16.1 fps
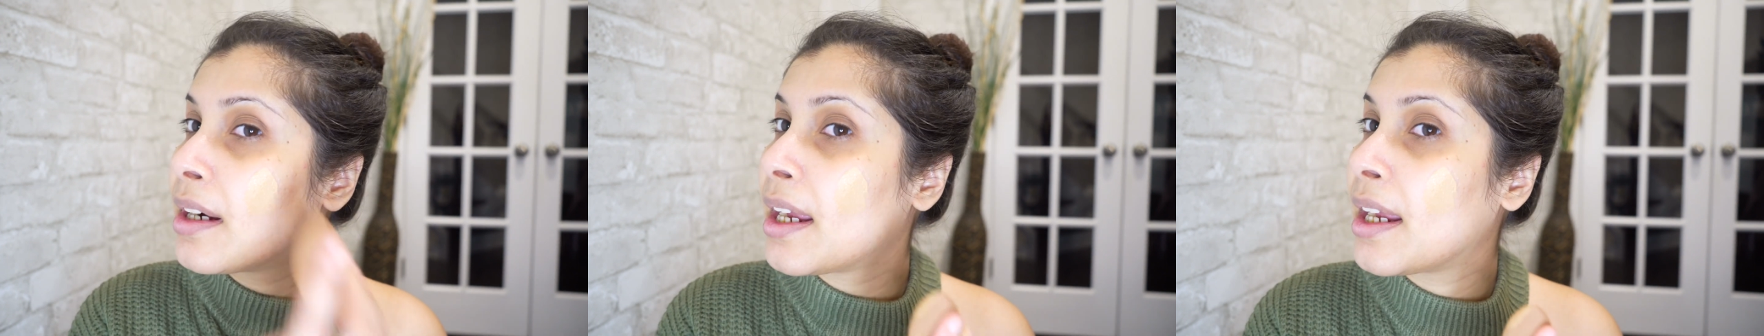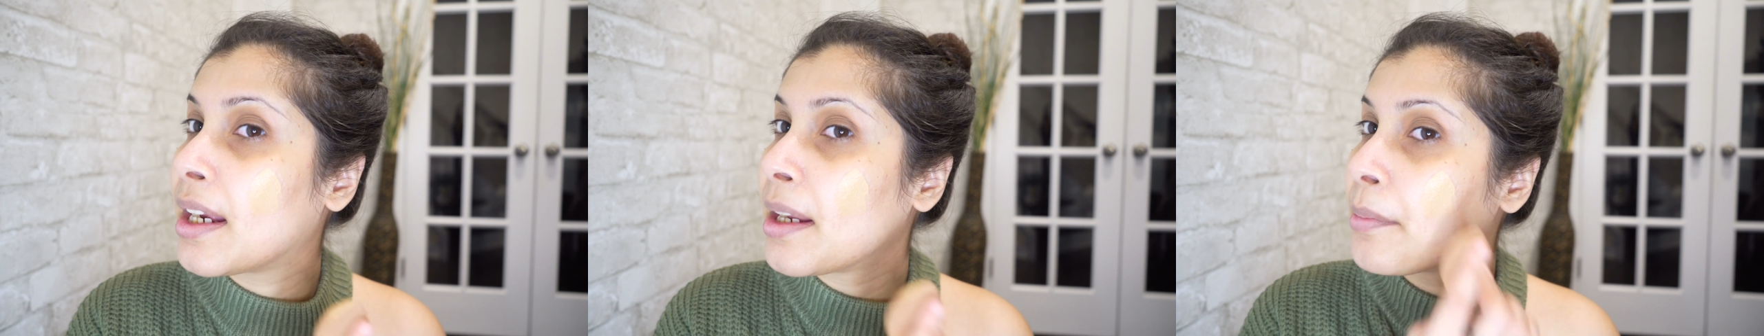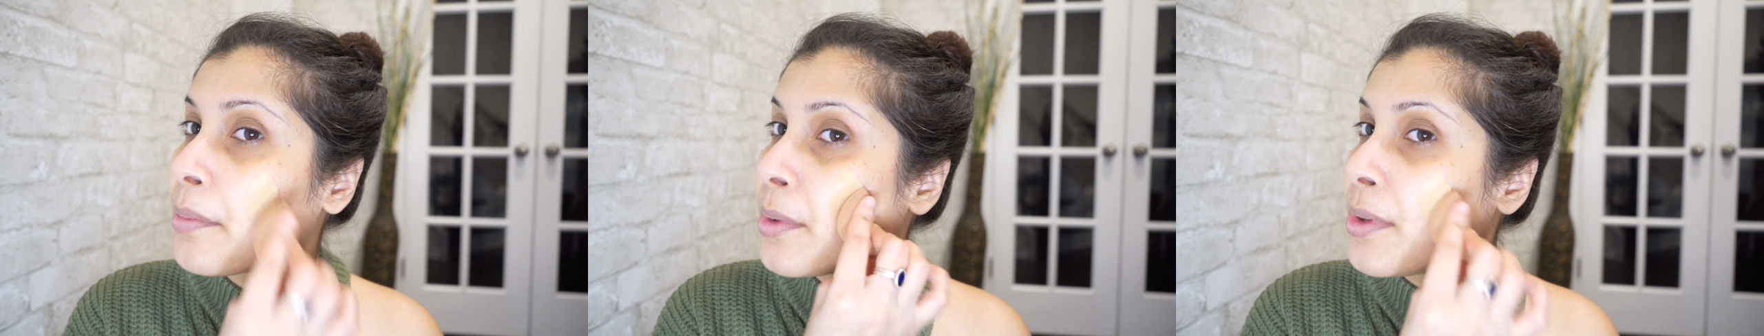
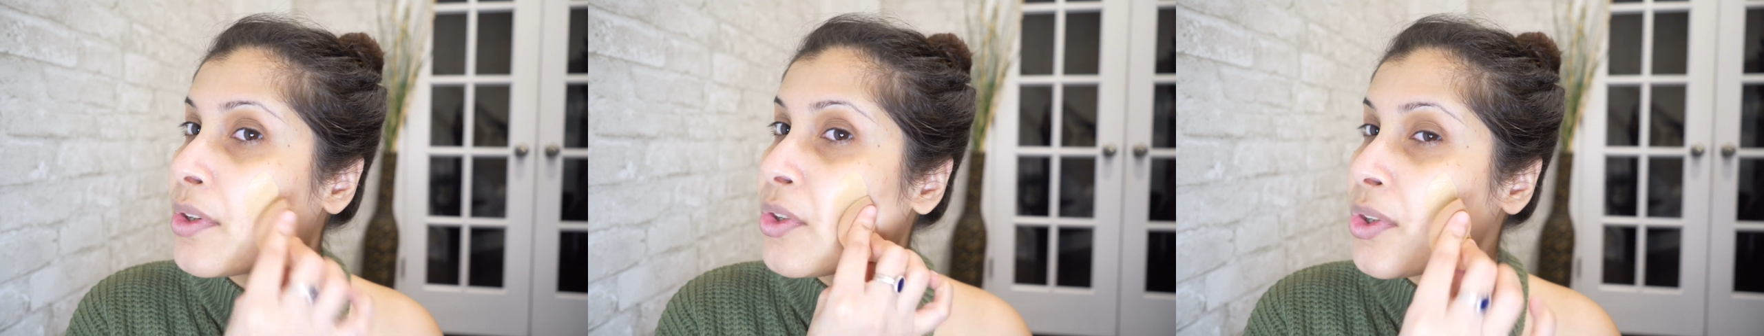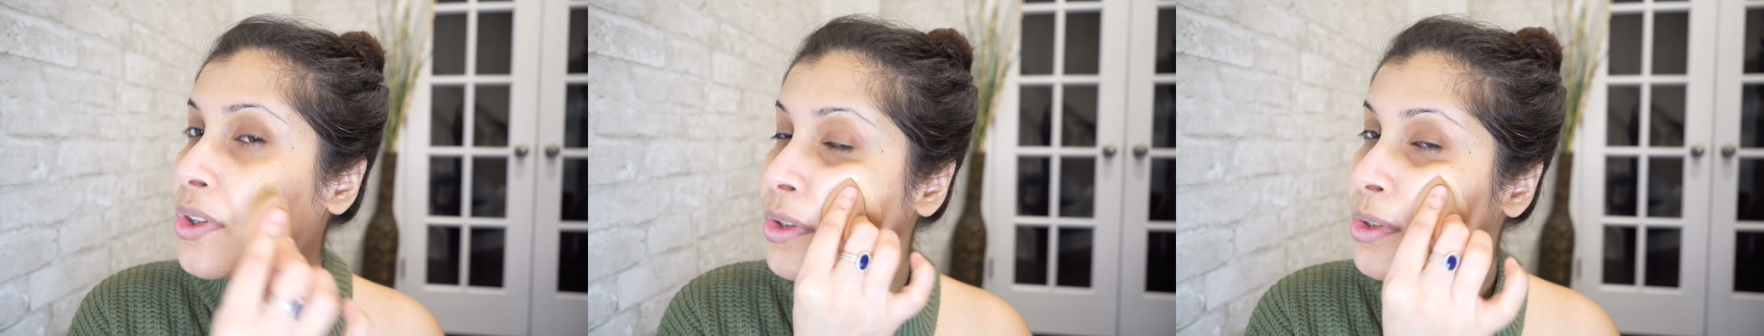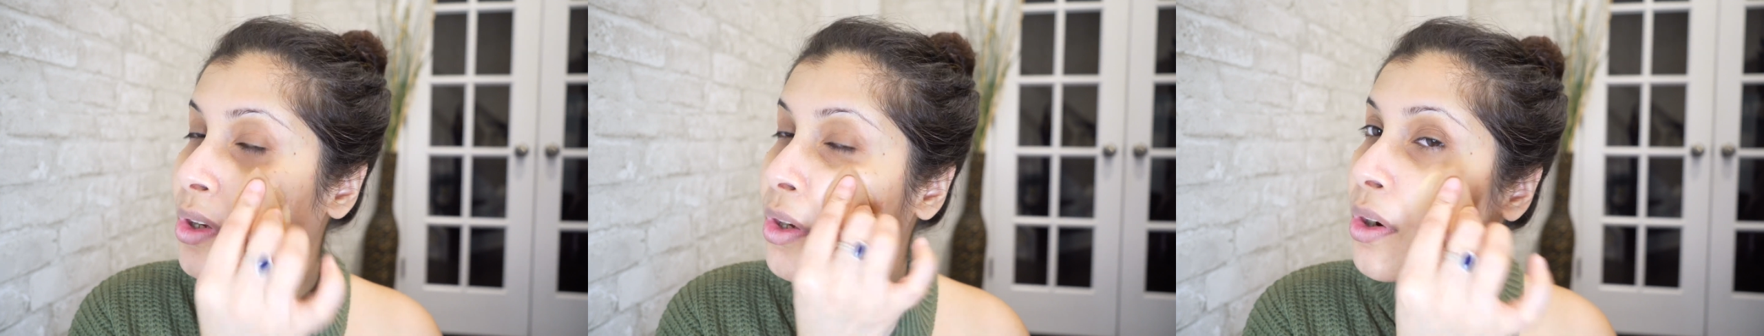and I'm going to
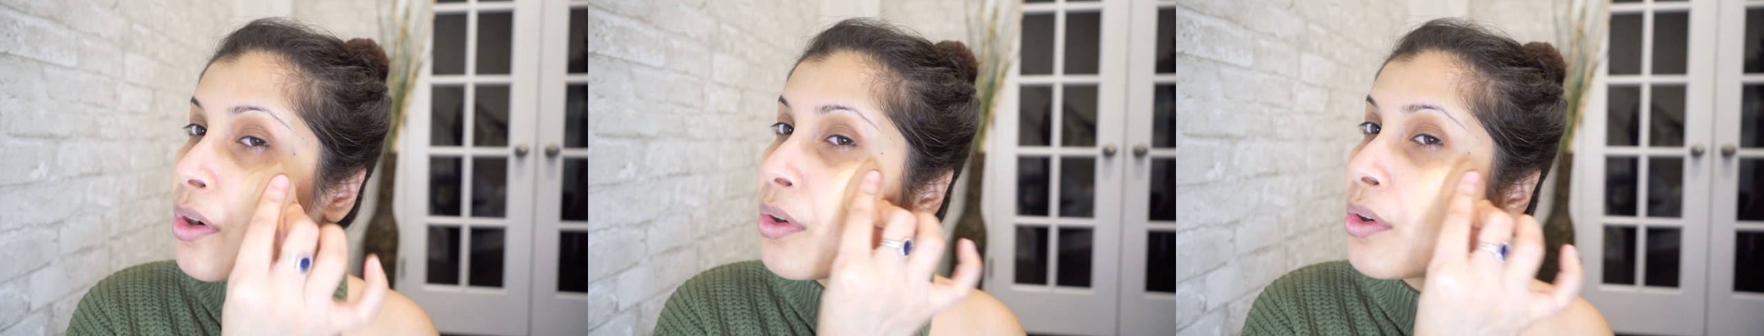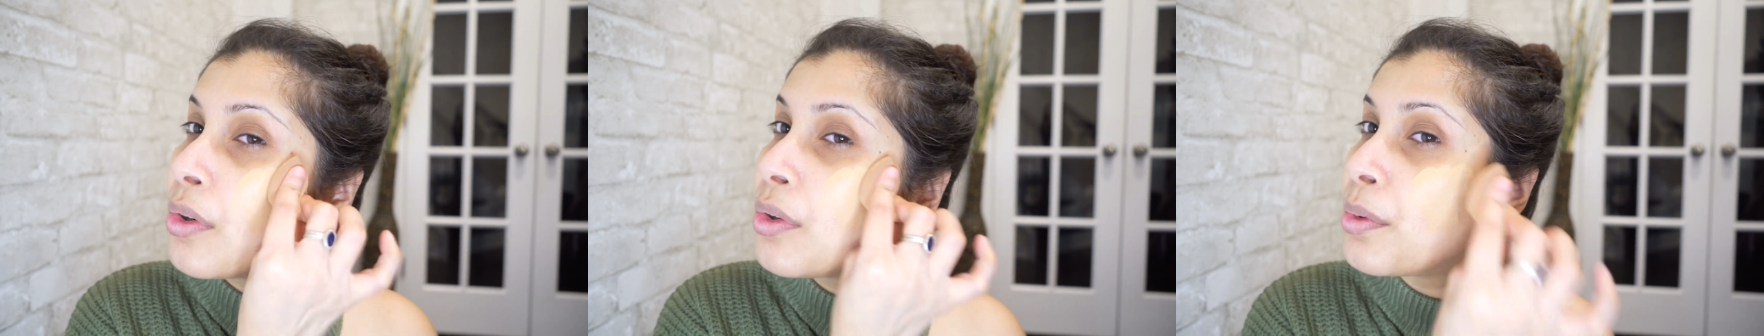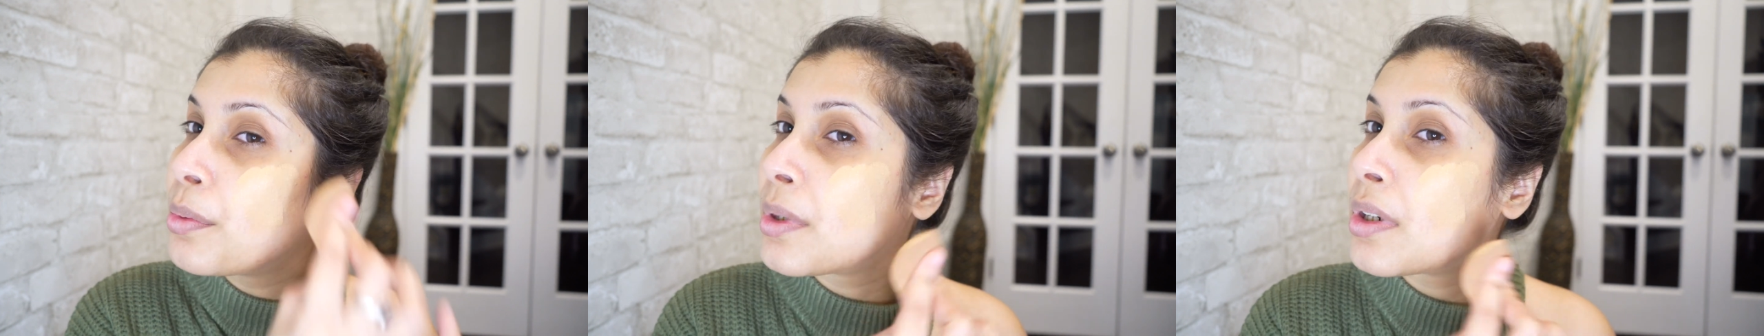just go
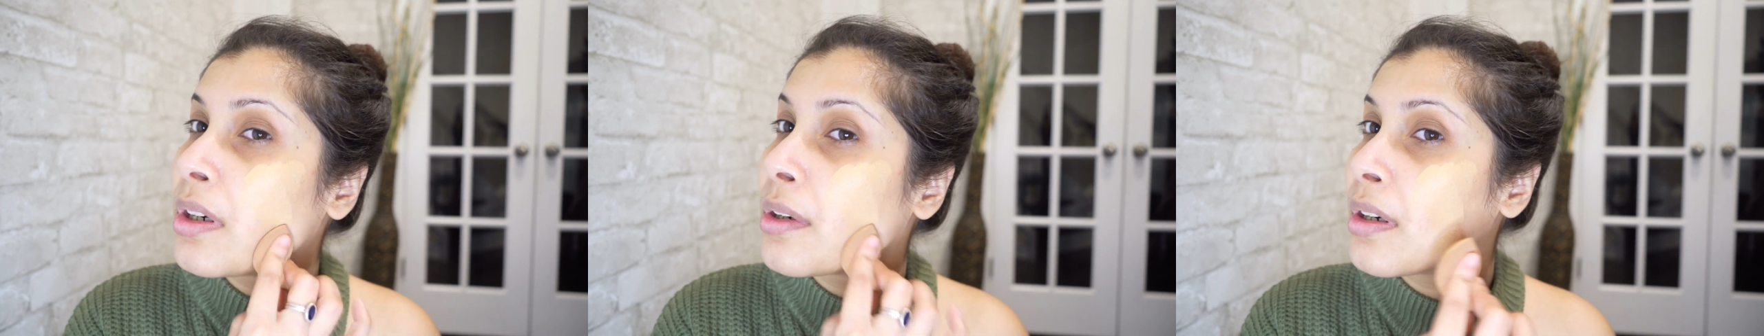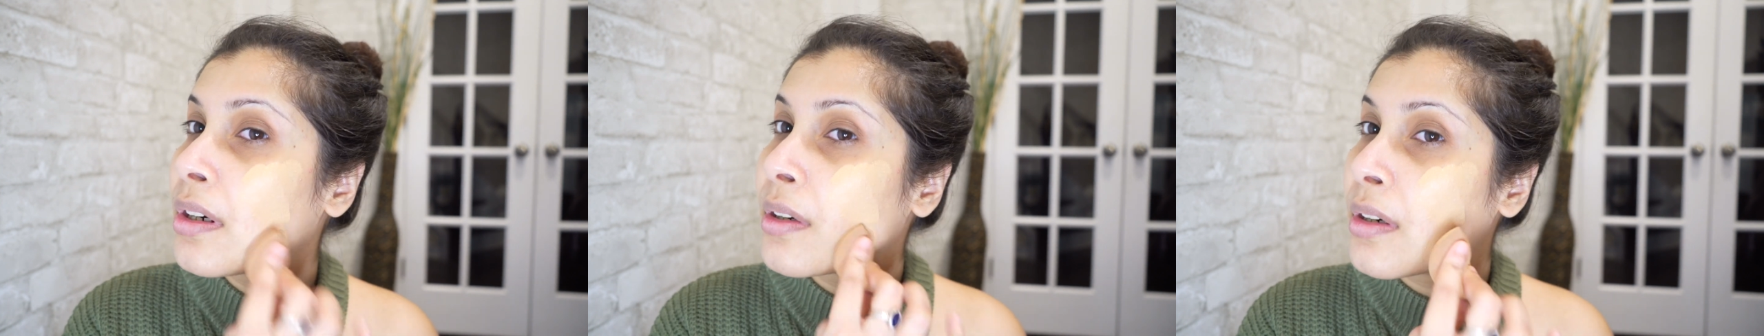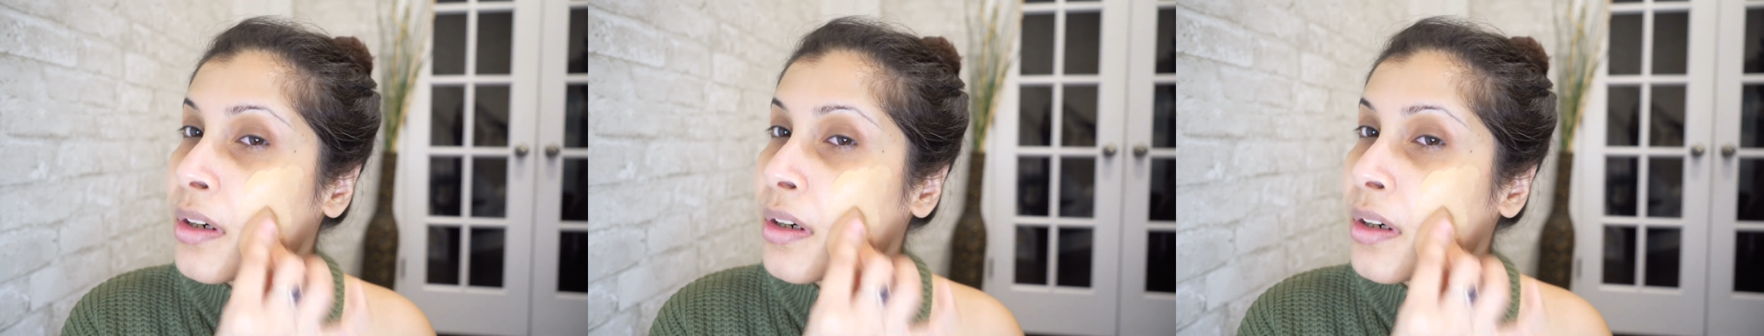over